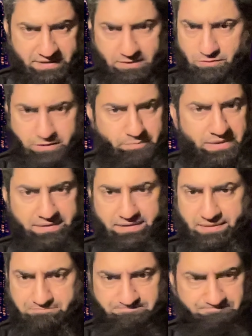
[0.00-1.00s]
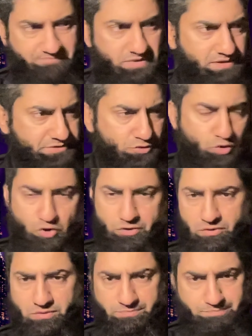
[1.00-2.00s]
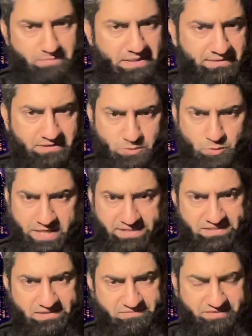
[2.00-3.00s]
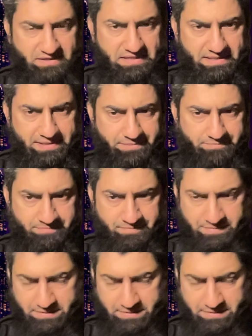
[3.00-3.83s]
That would have been a total month waste of time.